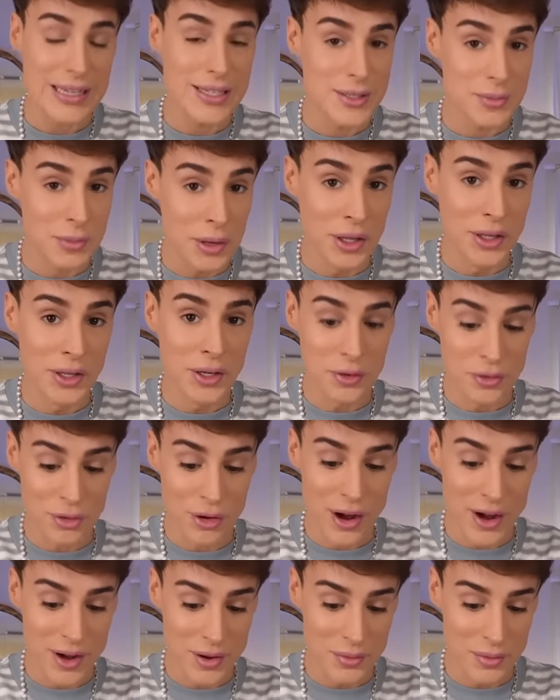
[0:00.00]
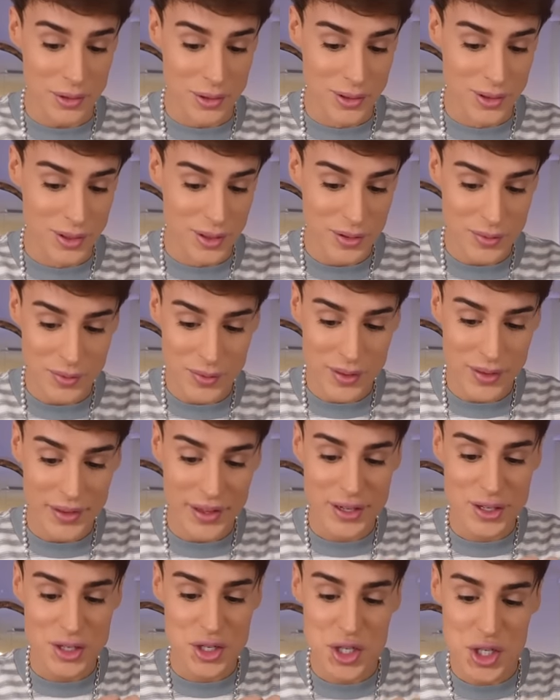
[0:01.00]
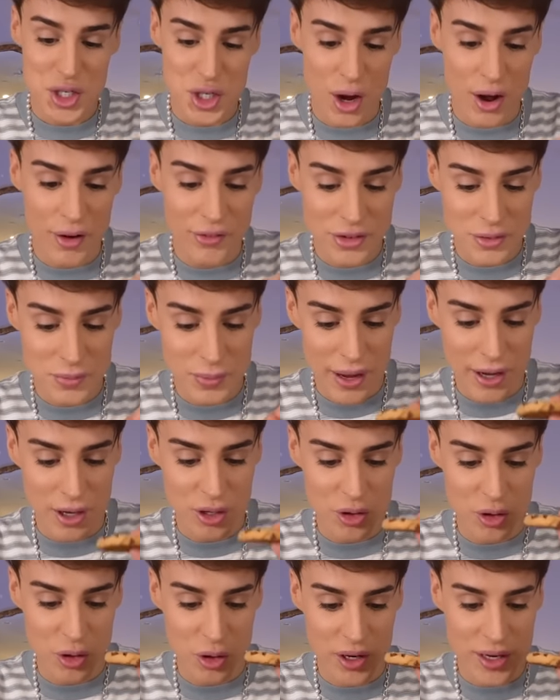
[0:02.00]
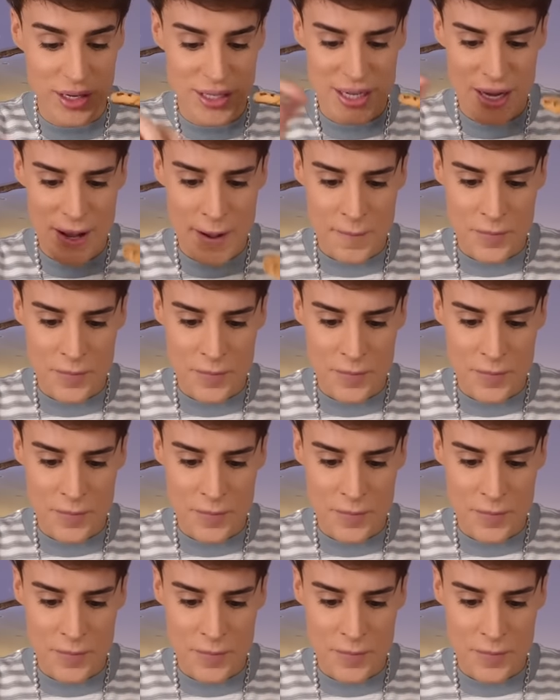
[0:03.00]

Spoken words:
smell incredible, like soft baked cookies.